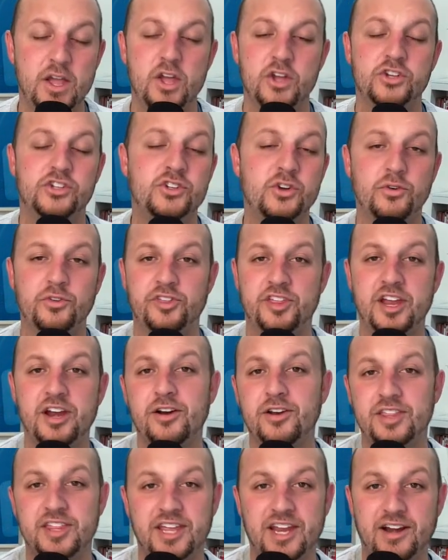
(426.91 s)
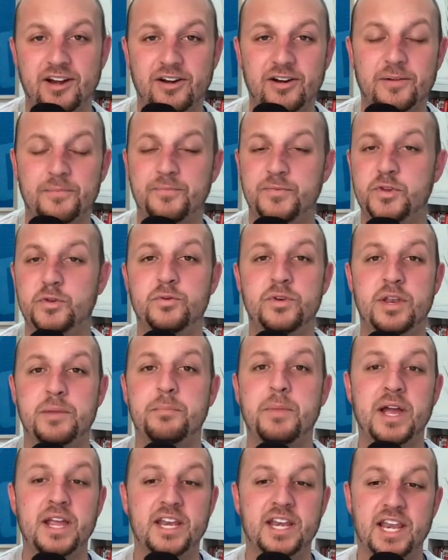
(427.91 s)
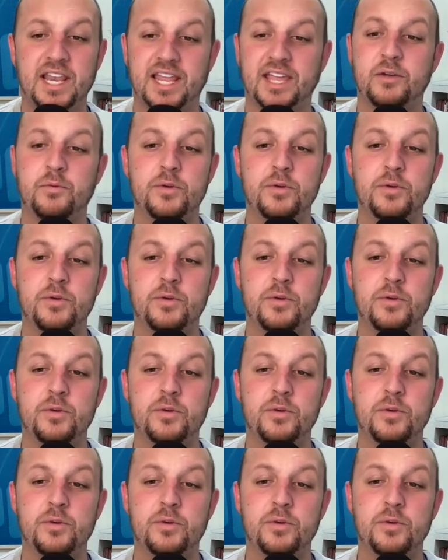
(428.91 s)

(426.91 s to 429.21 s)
So they're there. You might, like,